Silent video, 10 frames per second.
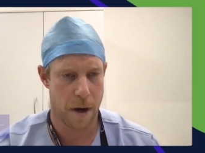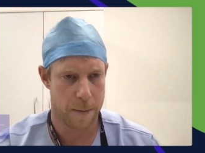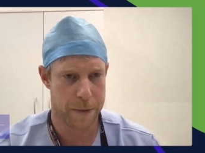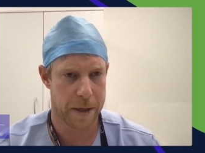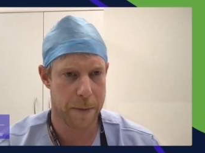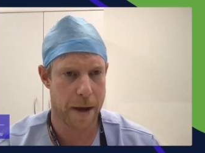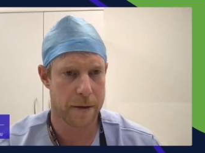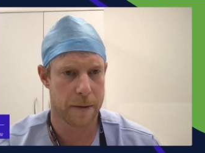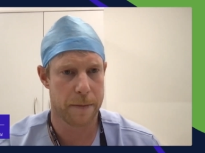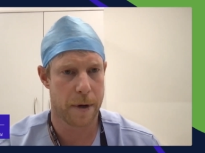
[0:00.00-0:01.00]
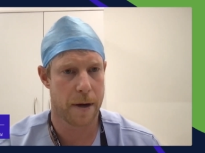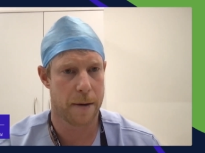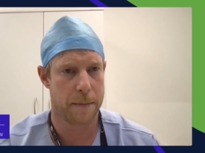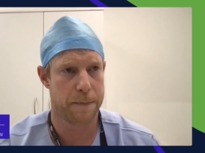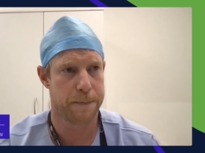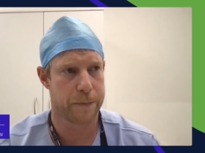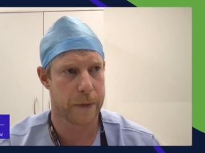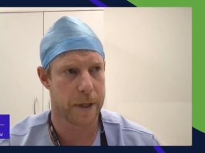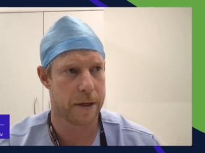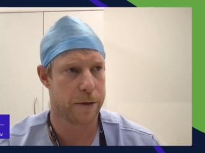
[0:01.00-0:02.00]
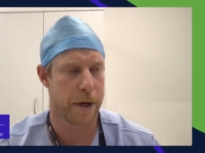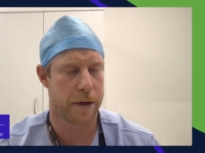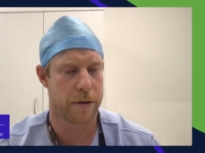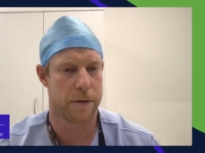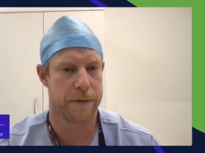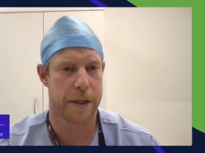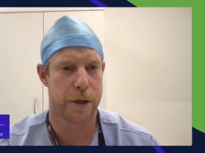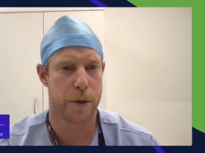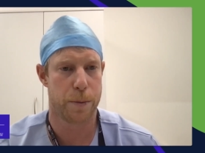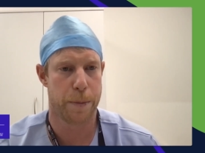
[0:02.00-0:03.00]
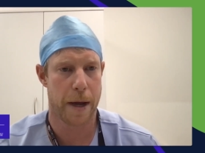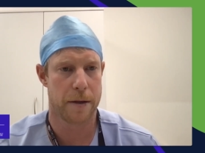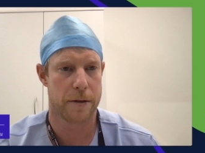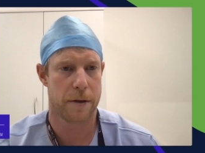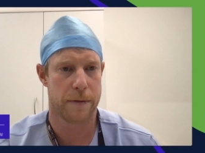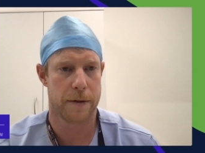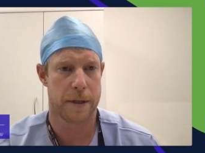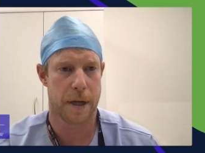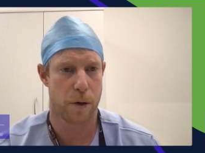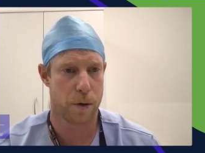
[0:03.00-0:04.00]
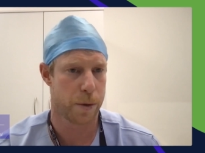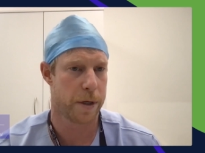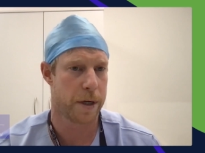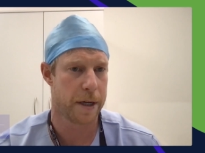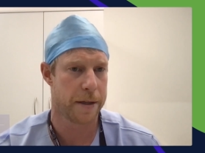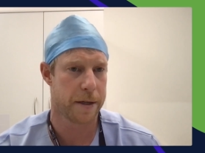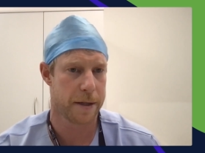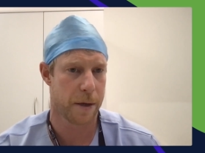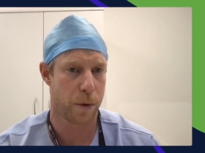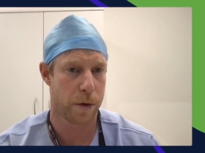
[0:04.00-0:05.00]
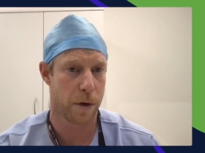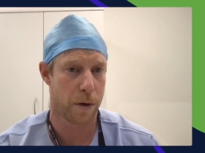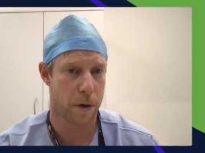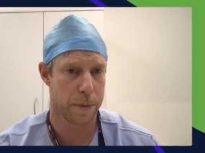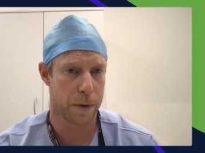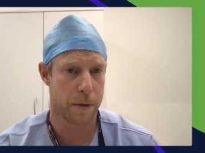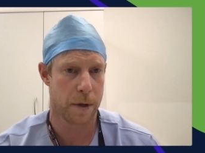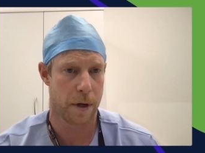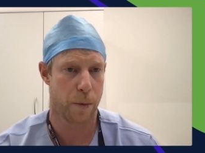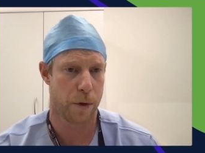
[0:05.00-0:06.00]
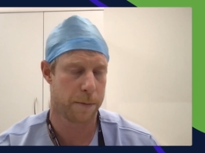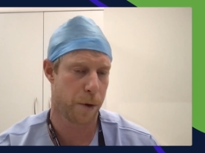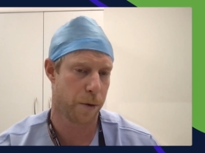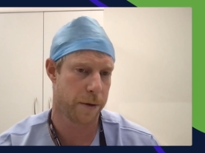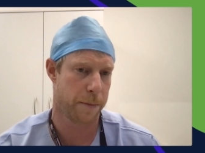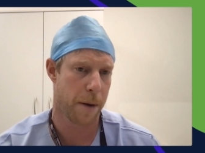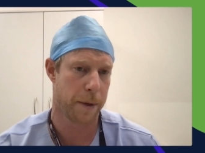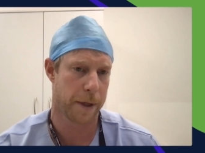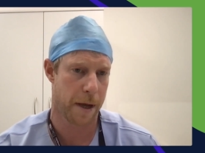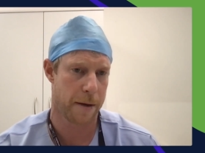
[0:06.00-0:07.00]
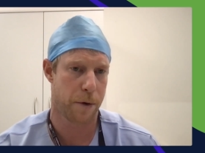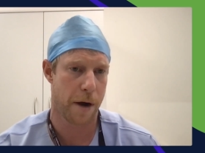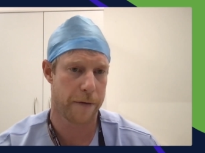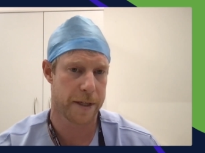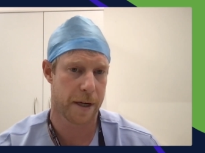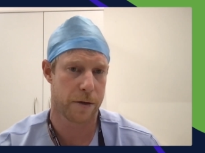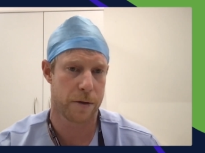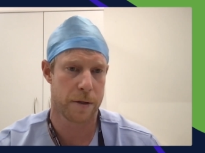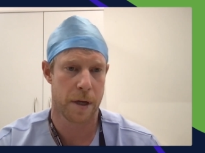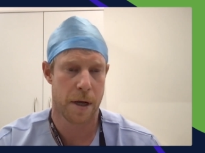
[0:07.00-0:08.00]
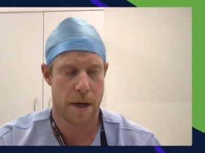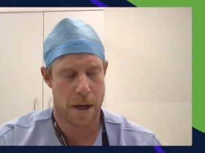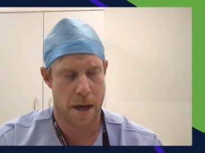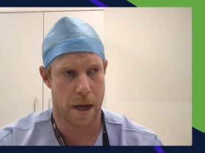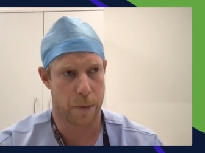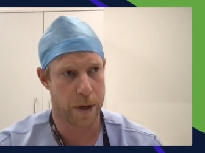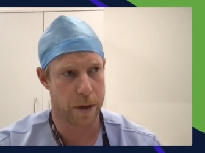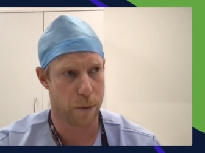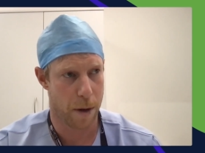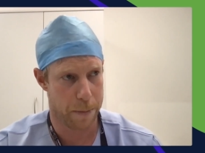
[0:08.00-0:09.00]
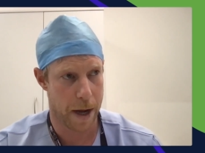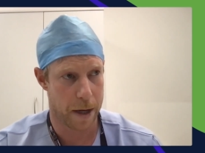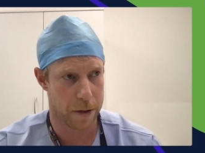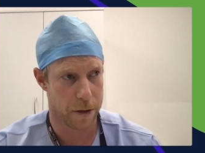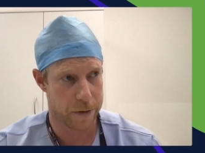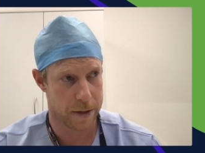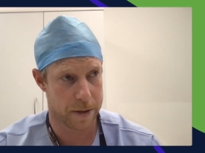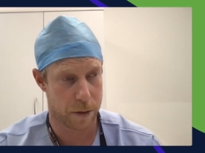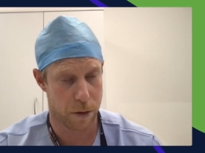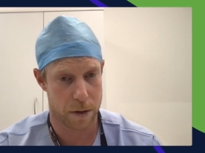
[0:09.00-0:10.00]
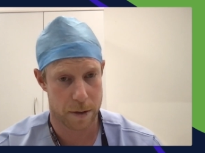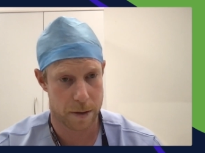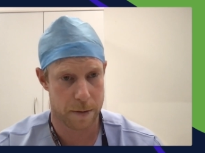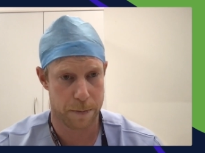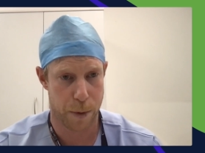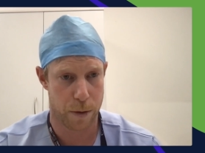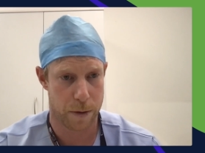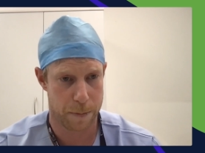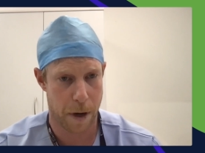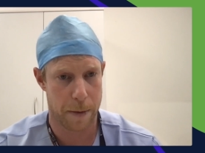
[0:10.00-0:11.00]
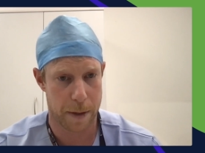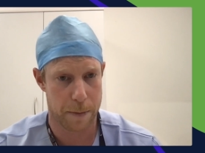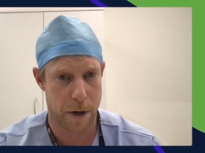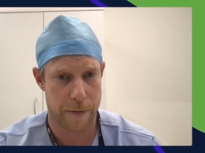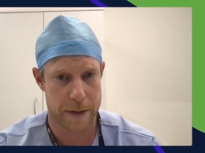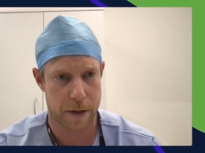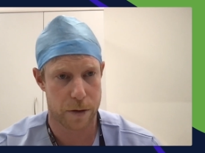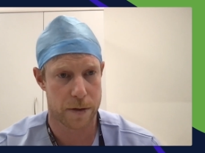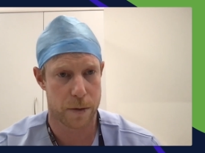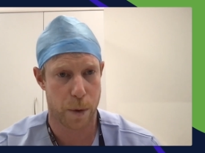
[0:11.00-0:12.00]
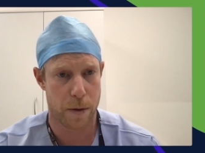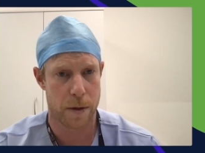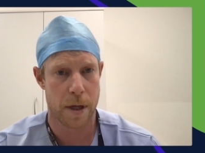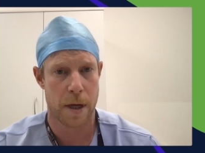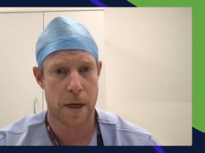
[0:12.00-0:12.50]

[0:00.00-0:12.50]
I'm Nick Maytom. I'm the director of the acute pain service and also an anaesthetist at Wollongong Hospital. I work in both the public and private sectors, and we run pain services across both public and private sectors as well.